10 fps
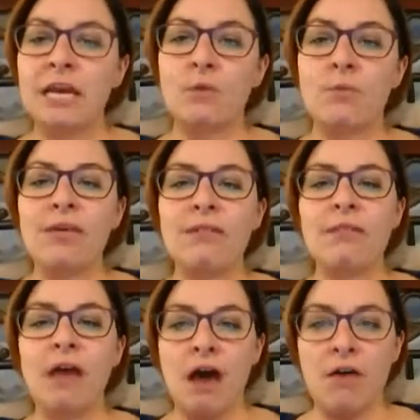we
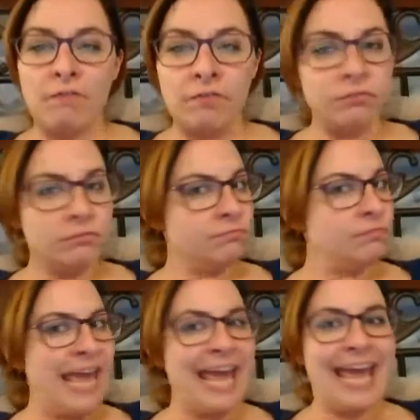love
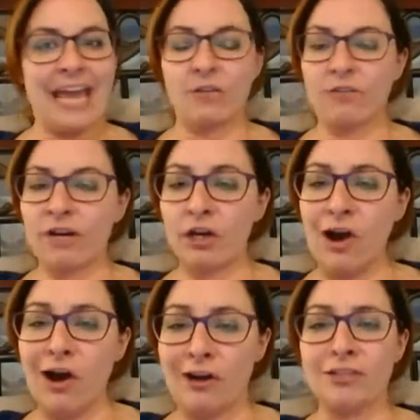handwritten
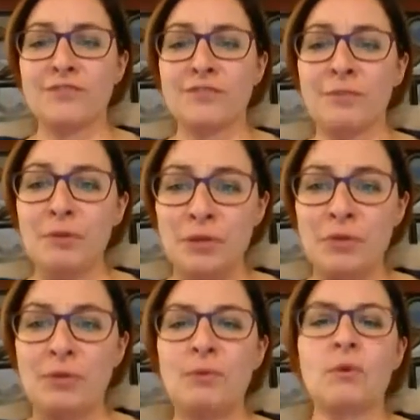cards from
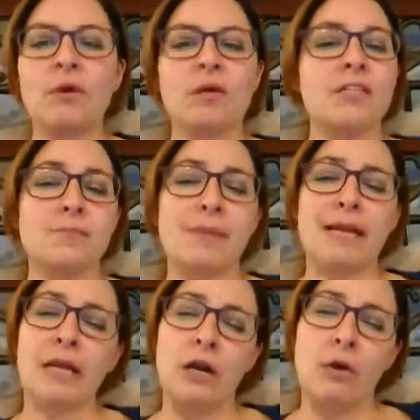you,
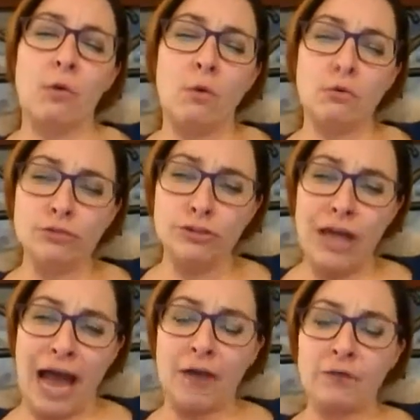depending on how old your
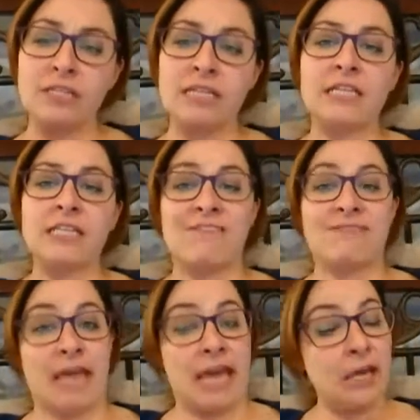child is, if
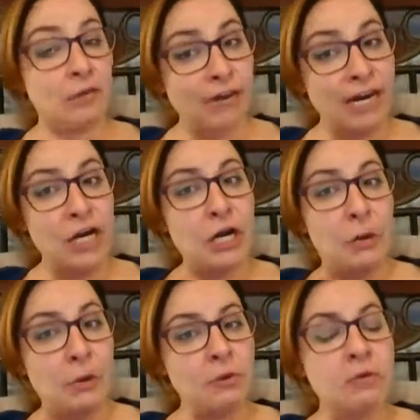they can write a
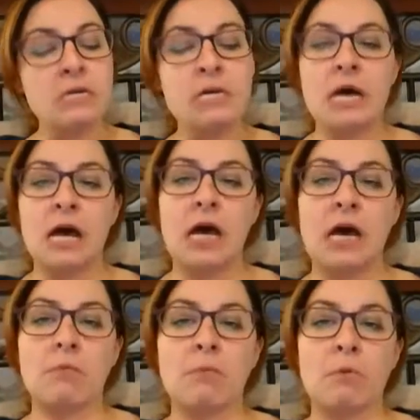note,
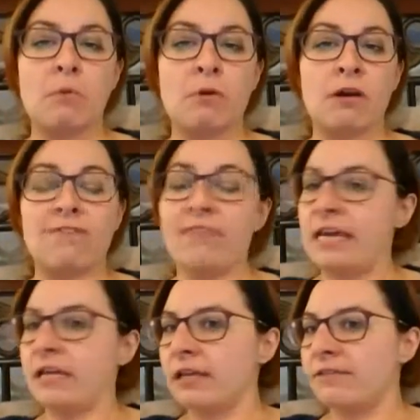um, or if
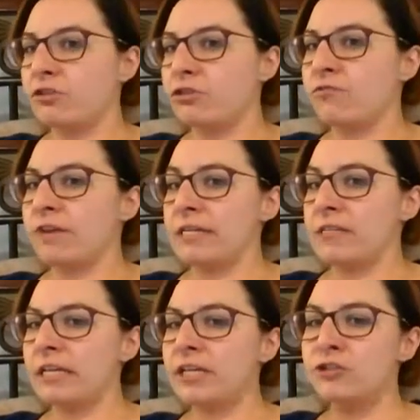they can even just write a
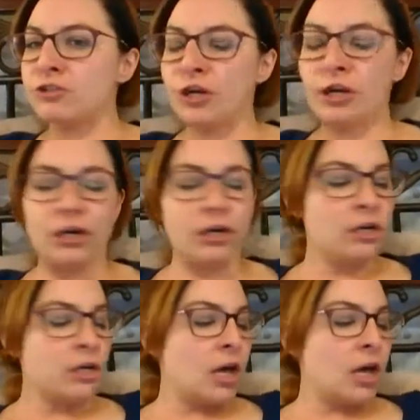signature.